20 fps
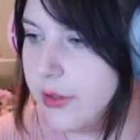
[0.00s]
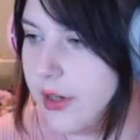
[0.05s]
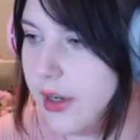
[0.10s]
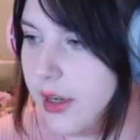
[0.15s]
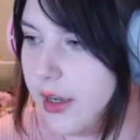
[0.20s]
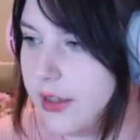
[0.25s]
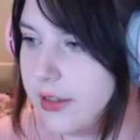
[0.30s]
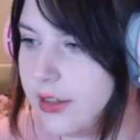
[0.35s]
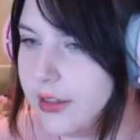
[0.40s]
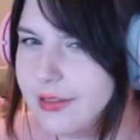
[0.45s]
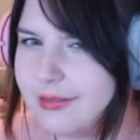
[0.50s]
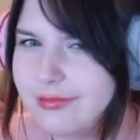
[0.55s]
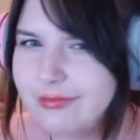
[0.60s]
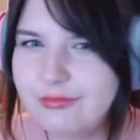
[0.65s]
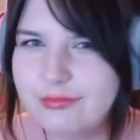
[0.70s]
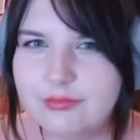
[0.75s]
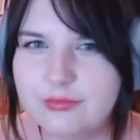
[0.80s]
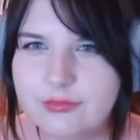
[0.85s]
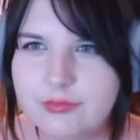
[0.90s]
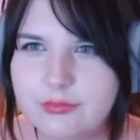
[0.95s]

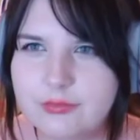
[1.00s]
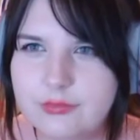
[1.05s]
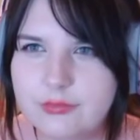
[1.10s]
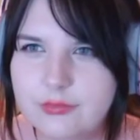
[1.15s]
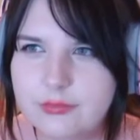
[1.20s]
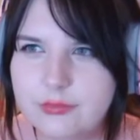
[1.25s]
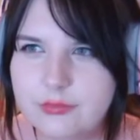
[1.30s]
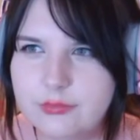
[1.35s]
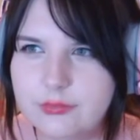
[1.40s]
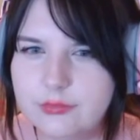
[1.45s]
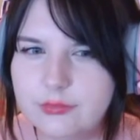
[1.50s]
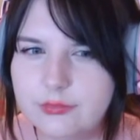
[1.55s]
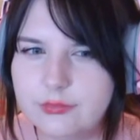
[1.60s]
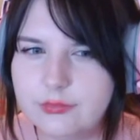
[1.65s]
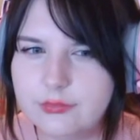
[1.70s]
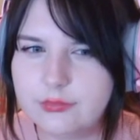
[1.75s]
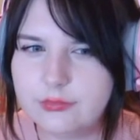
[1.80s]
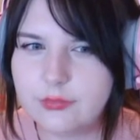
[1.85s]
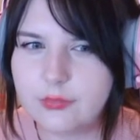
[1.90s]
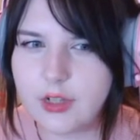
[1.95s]

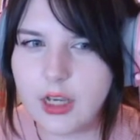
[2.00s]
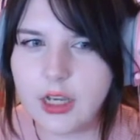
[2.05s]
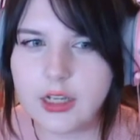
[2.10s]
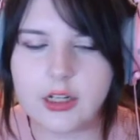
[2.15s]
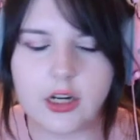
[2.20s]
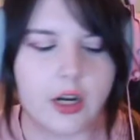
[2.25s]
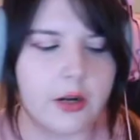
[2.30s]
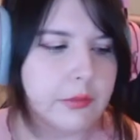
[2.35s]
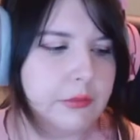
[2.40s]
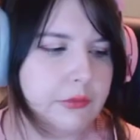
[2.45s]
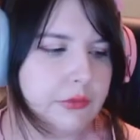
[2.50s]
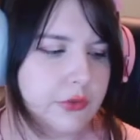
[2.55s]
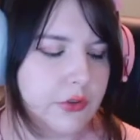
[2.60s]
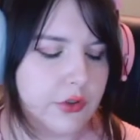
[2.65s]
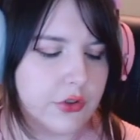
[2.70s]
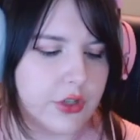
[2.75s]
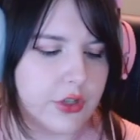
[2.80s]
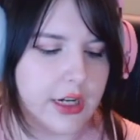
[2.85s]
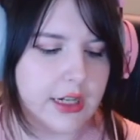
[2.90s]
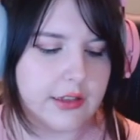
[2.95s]
I, I can't remember all the
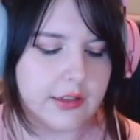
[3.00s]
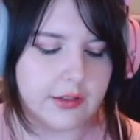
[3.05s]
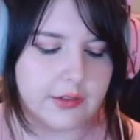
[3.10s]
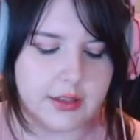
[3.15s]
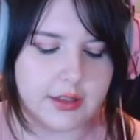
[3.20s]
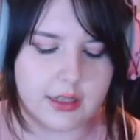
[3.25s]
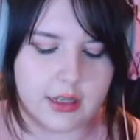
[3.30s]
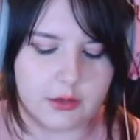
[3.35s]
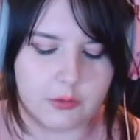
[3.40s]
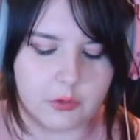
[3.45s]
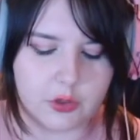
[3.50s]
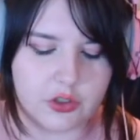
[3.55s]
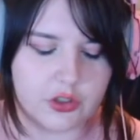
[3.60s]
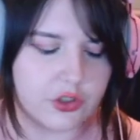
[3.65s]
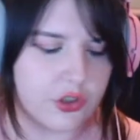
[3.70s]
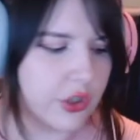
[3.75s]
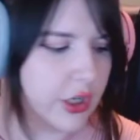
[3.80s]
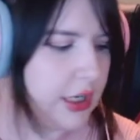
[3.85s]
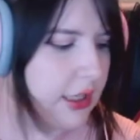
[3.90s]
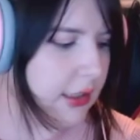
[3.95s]
trains. There's like one to
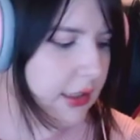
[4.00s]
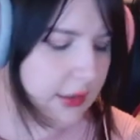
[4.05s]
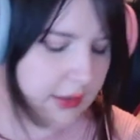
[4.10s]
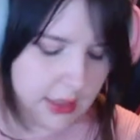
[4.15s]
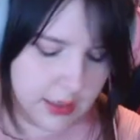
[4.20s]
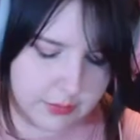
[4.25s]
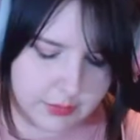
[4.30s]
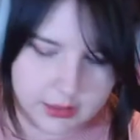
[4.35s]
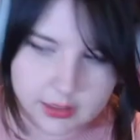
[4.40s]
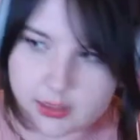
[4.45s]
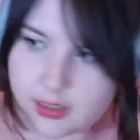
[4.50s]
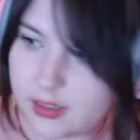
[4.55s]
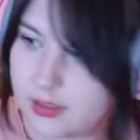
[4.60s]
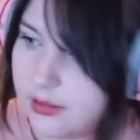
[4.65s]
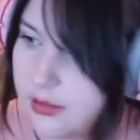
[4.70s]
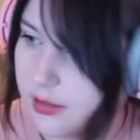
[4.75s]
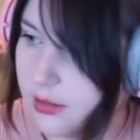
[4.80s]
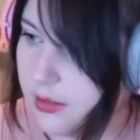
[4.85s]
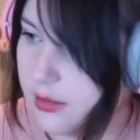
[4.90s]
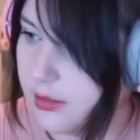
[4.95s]
Train in this game, isn't there?
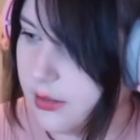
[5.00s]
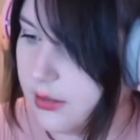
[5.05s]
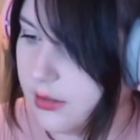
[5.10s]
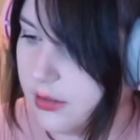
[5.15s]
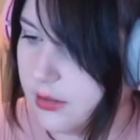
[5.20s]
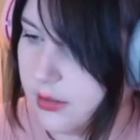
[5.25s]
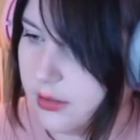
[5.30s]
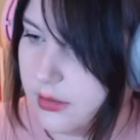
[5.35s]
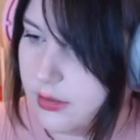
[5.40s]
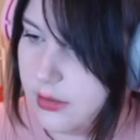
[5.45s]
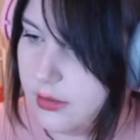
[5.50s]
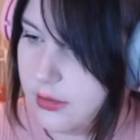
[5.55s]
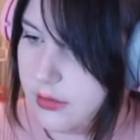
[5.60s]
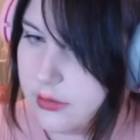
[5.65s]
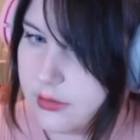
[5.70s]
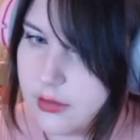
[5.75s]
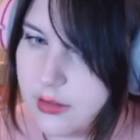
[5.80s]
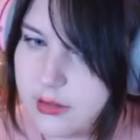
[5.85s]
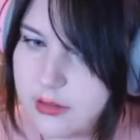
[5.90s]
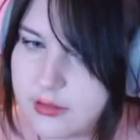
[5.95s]

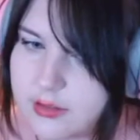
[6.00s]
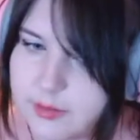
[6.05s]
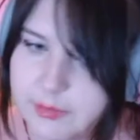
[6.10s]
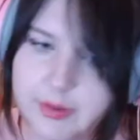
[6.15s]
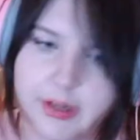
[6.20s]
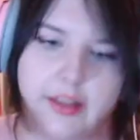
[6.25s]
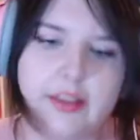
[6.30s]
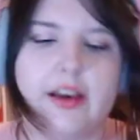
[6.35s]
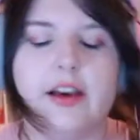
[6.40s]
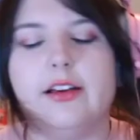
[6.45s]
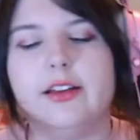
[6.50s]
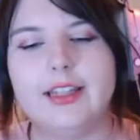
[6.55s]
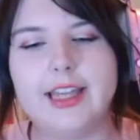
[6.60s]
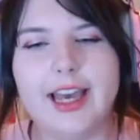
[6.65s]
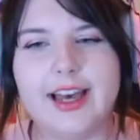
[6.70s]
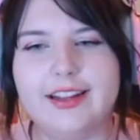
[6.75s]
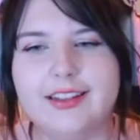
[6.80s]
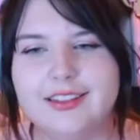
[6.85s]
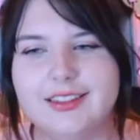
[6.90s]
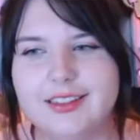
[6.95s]
Something like that.
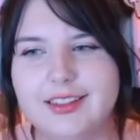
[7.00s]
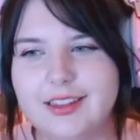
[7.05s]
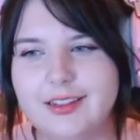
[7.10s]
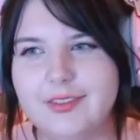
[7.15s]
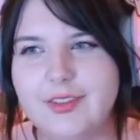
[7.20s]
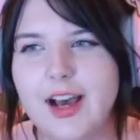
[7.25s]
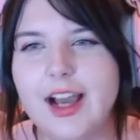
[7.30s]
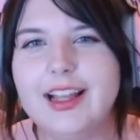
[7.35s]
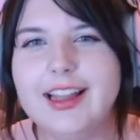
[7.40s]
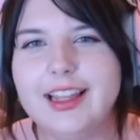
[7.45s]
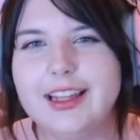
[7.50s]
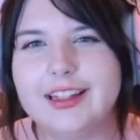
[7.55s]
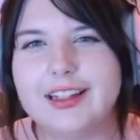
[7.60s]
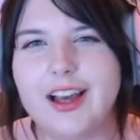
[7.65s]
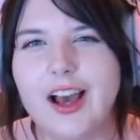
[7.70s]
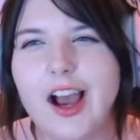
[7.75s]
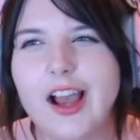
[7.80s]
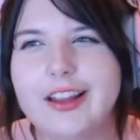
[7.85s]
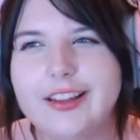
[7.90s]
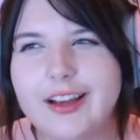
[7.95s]
Yeah. But I like.
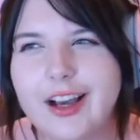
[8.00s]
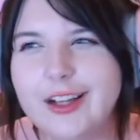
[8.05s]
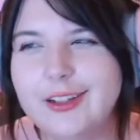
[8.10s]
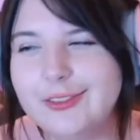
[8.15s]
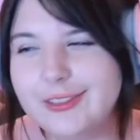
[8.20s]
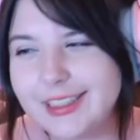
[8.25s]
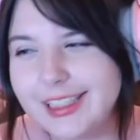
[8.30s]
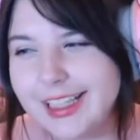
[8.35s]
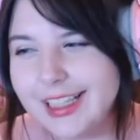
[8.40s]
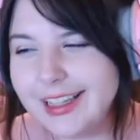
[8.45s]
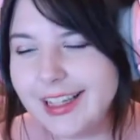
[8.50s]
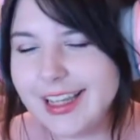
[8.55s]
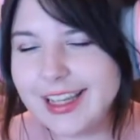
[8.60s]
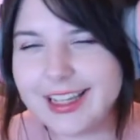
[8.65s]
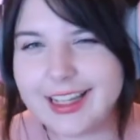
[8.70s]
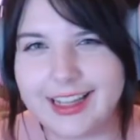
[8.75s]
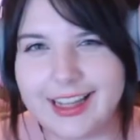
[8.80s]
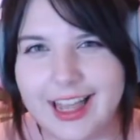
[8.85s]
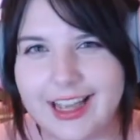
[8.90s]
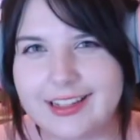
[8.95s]
I I really like
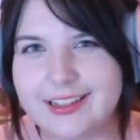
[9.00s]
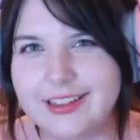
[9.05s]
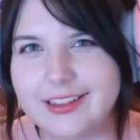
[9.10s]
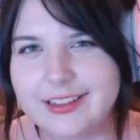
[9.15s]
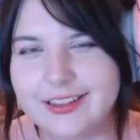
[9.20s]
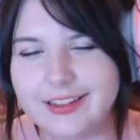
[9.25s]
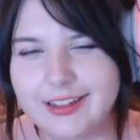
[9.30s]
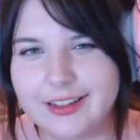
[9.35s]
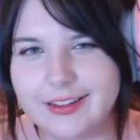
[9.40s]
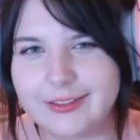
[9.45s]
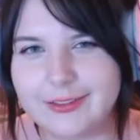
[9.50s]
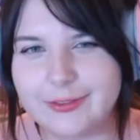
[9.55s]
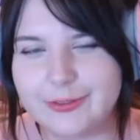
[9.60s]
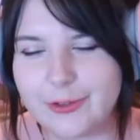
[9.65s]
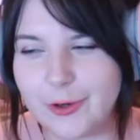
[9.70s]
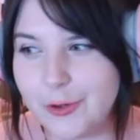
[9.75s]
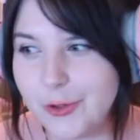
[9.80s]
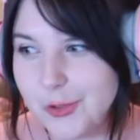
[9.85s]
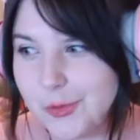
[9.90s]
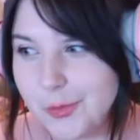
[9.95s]
collecting like
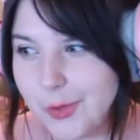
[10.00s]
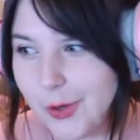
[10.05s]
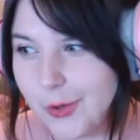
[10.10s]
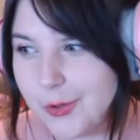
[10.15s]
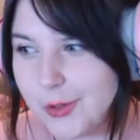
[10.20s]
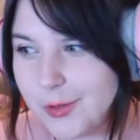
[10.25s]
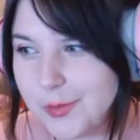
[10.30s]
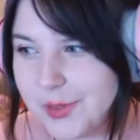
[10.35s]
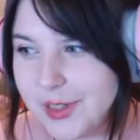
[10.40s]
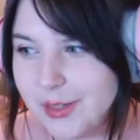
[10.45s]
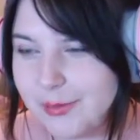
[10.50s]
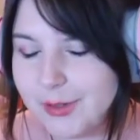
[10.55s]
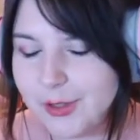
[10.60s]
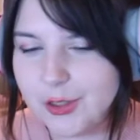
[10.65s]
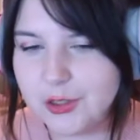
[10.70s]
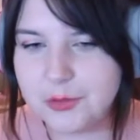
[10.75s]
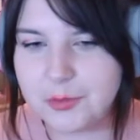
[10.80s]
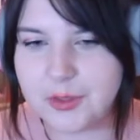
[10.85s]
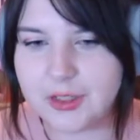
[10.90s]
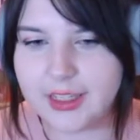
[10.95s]
foreign Pokemon in
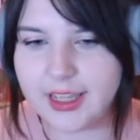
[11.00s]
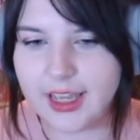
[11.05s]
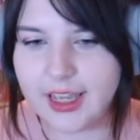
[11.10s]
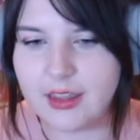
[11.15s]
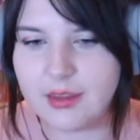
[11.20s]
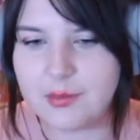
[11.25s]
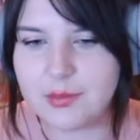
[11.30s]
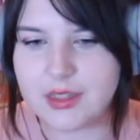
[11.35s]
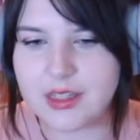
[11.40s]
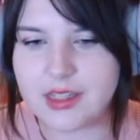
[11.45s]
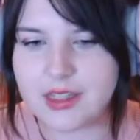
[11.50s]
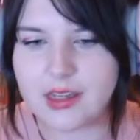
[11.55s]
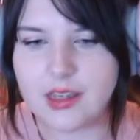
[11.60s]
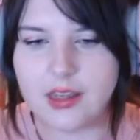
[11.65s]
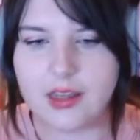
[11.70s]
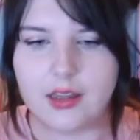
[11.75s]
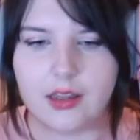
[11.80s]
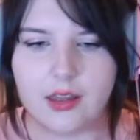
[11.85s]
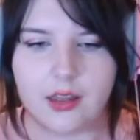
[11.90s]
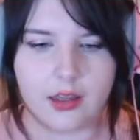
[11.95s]
Pokemon games.
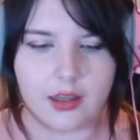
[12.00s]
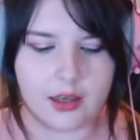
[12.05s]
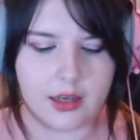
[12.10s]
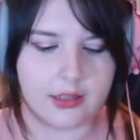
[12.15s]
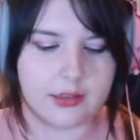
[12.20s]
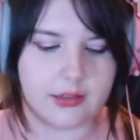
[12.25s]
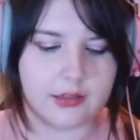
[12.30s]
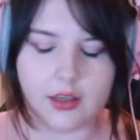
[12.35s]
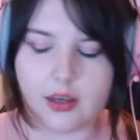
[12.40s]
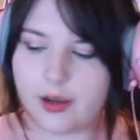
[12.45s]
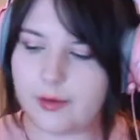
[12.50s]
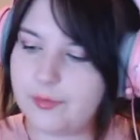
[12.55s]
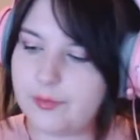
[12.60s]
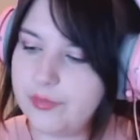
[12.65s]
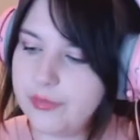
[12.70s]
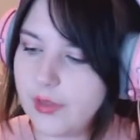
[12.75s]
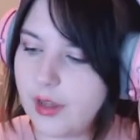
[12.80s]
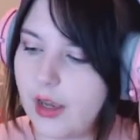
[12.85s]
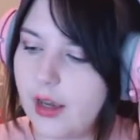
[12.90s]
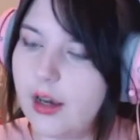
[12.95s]
I
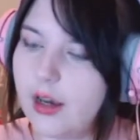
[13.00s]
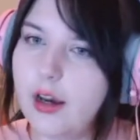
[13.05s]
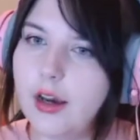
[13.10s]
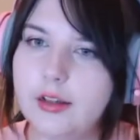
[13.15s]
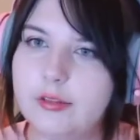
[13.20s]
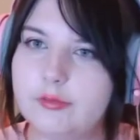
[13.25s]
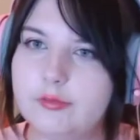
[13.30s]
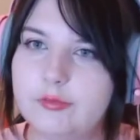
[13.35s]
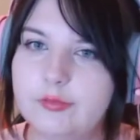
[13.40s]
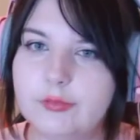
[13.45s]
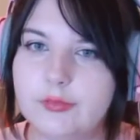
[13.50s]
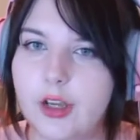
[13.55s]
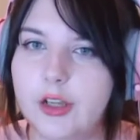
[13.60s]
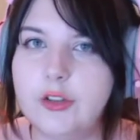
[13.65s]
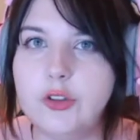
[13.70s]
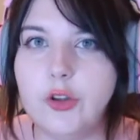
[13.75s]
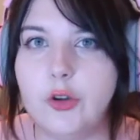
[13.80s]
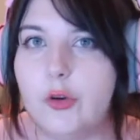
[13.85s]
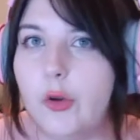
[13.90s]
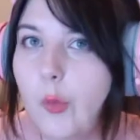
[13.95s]
I, I
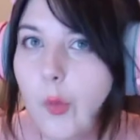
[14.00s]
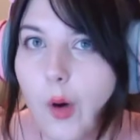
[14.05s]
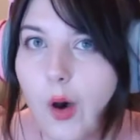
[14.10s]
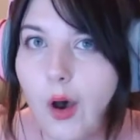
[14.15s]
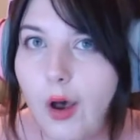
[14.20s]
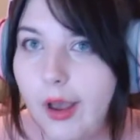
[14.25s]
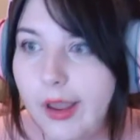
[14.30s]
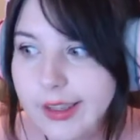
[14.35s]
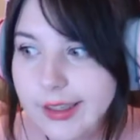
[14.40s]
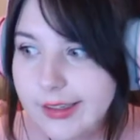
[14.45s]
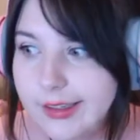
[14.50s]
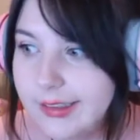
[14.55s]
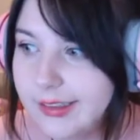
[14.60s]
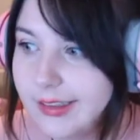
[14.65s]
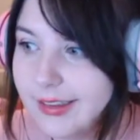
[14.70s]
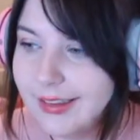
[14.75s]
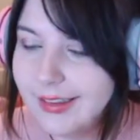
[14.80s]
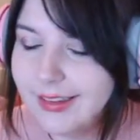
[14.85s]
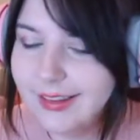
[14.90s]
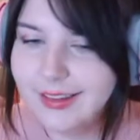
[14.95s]
don't know why.
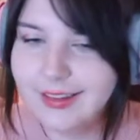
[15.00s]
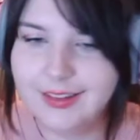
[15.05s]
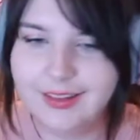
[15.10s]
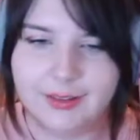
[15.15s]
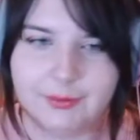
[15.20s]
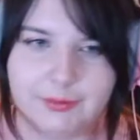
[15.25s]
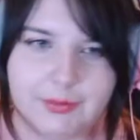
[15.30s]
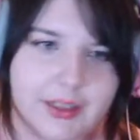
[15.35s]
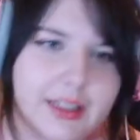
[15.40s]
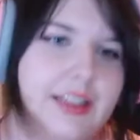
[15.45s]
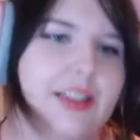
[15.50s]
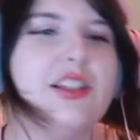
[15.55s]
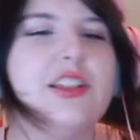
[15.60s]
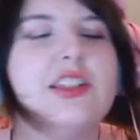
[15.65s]
But there's just